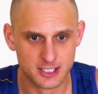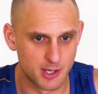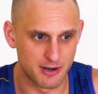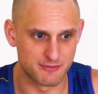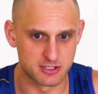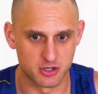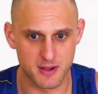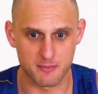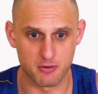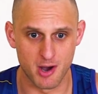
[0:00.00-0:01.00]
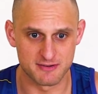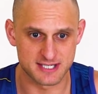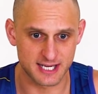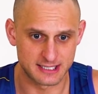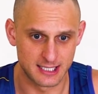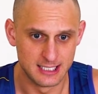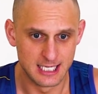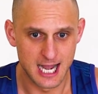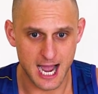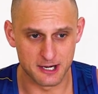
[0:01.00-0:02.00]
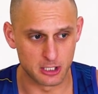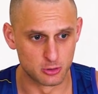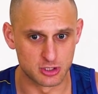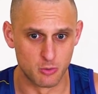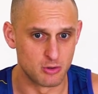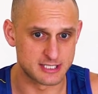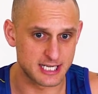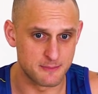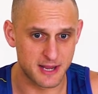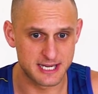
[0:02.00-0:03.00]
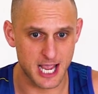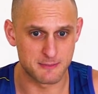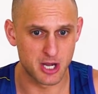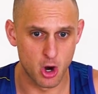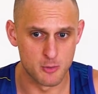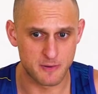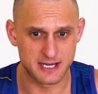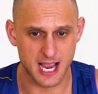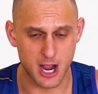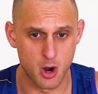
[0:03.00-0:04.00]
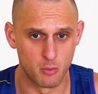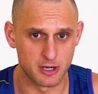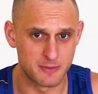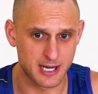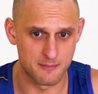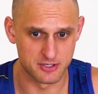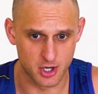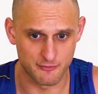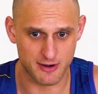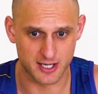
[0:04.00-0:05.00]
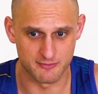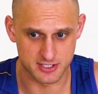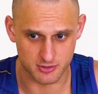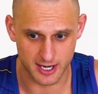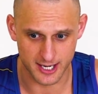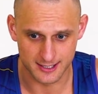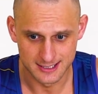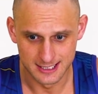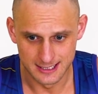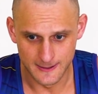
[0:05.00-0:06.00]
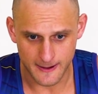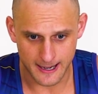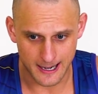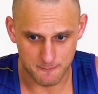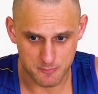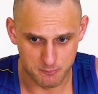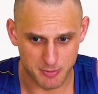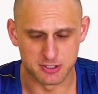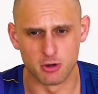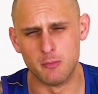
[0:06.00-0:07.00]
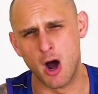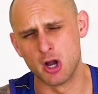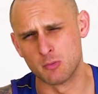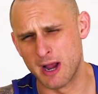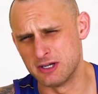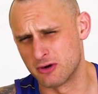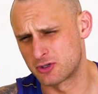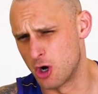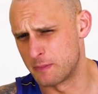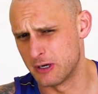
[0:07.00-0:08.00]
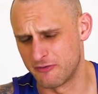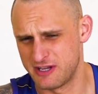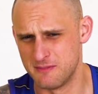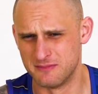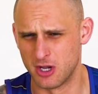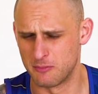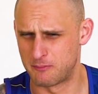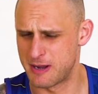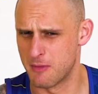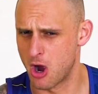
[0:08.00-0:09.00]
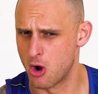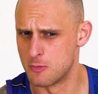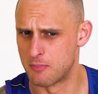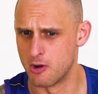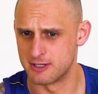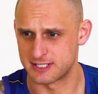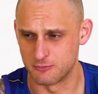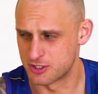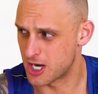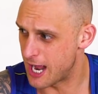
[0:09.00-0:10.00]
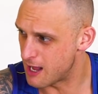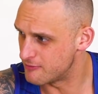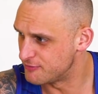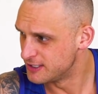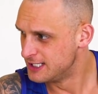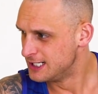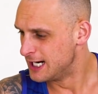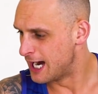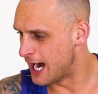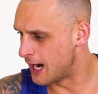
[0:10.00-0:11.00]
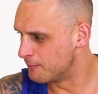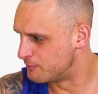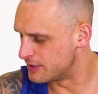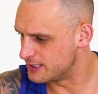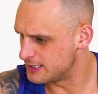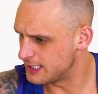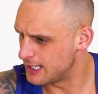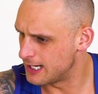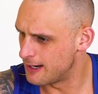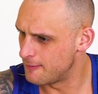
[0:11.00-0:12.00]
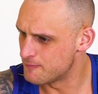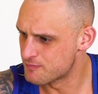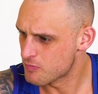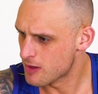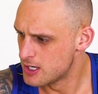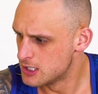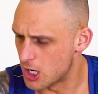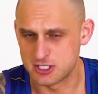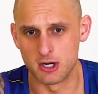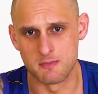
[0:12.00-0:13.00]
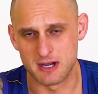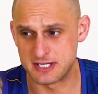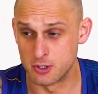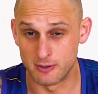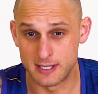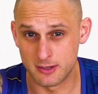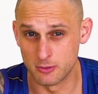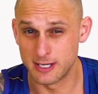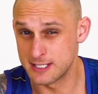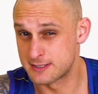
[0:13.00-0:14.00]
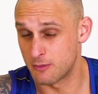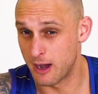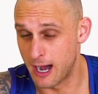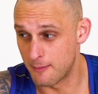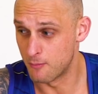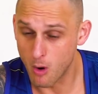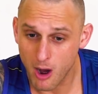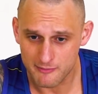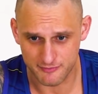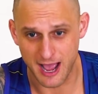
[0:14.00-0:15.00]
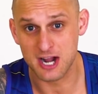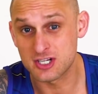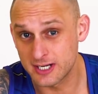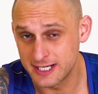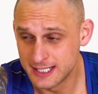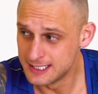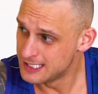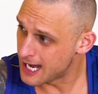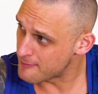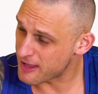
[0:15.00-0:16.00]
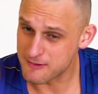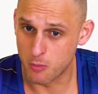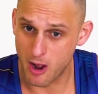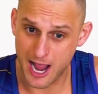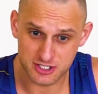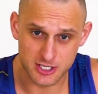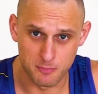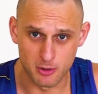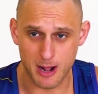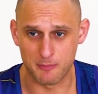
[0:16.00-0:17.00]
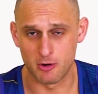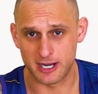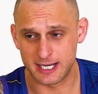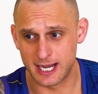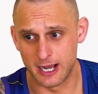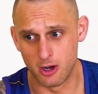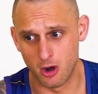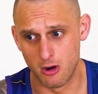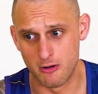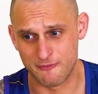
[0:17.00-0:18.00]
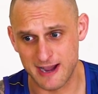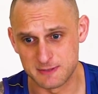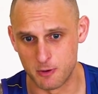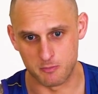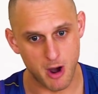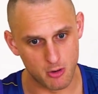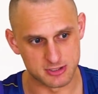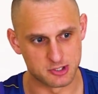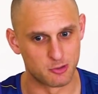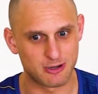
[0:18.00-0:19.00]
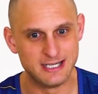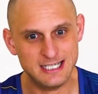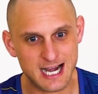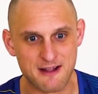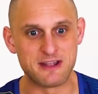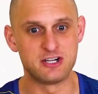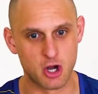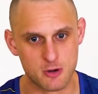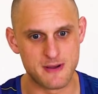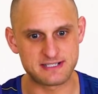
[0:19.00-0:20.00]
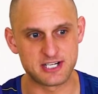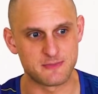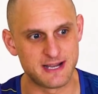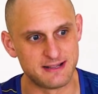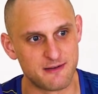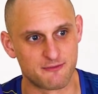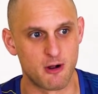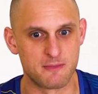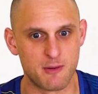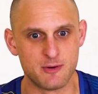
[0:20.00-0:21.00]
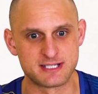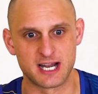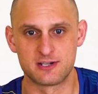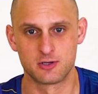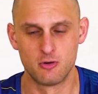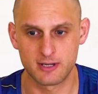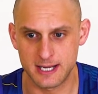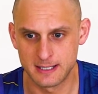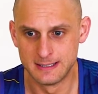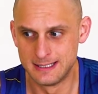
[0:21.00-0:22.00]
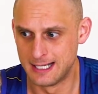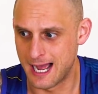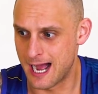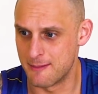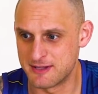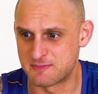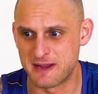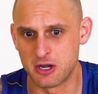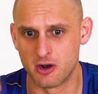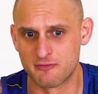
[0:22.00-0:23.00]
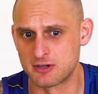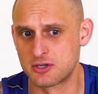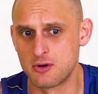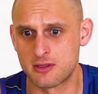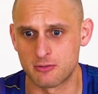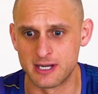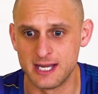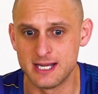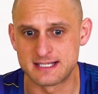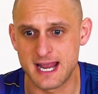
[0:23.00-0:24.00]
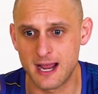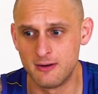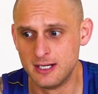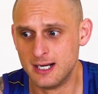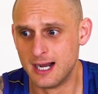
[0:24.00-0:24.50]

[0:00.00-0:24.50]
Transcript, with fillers: No one ever talked about the private sector, and I looked towards him. He gave me hope. He gave, I wanted to become the Joe DeFranco of Australia, um, but do it my own way, not copy off him, not be my own person, which I have. Um, but um, I told him my story through his um, wife, Ashley. Um, they Ashley put up on a, a, a Facebook my whole story, and then Joe messaged me, and then from them we started talking. Um, this has been going on for two to three years now.